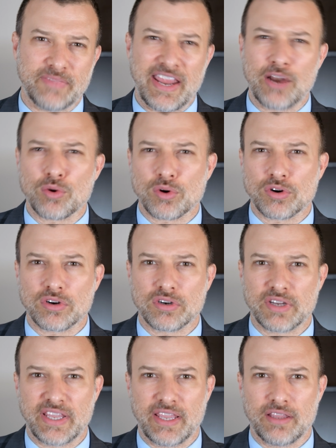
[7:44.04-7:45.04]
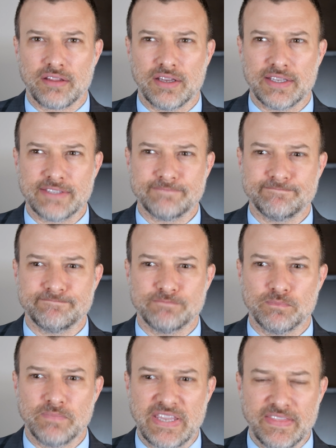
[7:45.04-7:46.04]
error
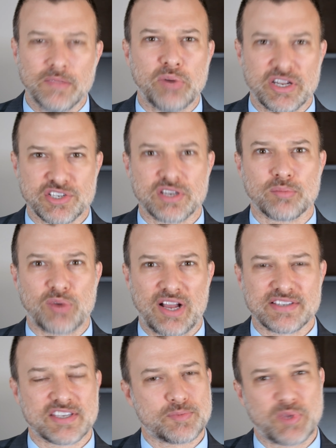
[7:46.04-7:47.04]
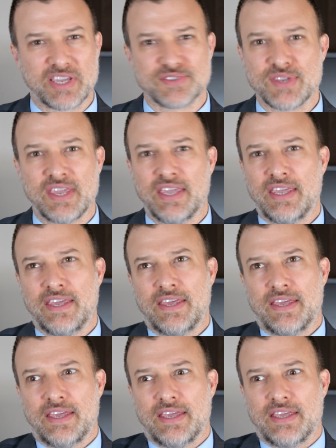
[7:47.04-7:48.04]
in the budgeting process, because
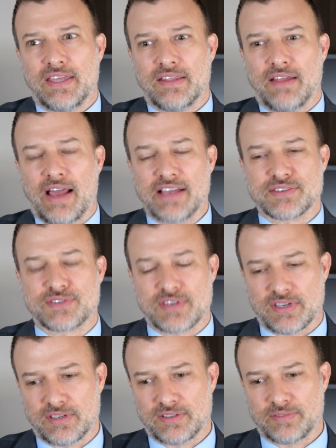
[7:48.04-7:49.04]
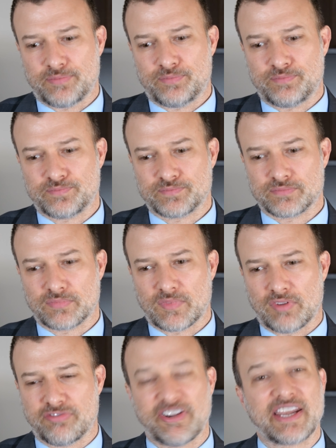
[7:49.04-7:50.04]
as
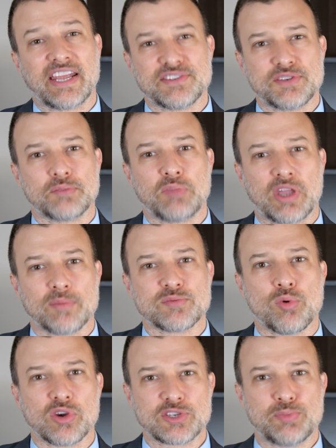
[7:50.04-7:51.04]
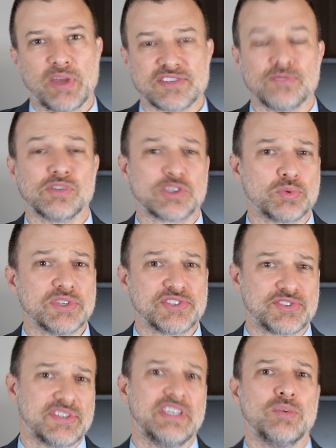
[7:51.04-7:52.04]
financing becomes more expensive, which we
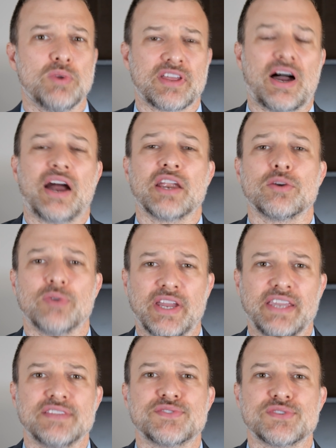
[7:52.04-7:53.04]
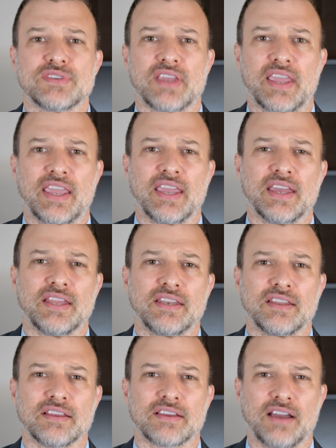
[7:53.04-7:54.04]
see with higher rates,
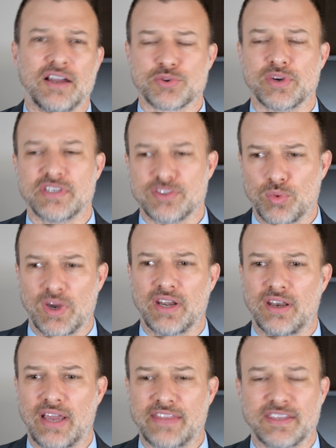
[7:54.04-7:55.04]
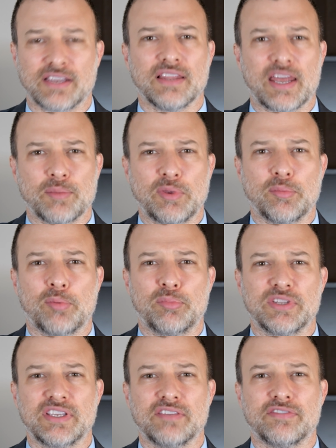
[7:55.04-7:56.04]
and contrary to what I think a lot of people
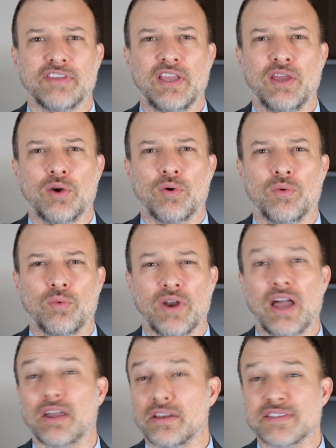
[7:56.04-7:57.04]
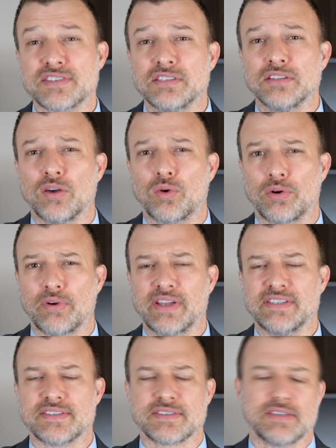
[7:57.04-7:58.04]
believe, we're not going to see lower
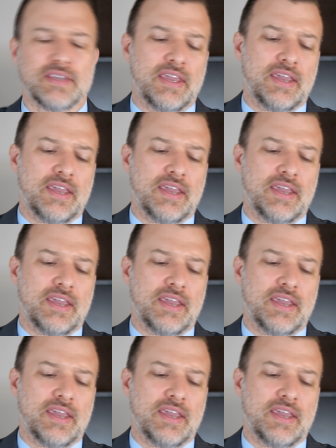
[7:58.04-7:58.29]
rates,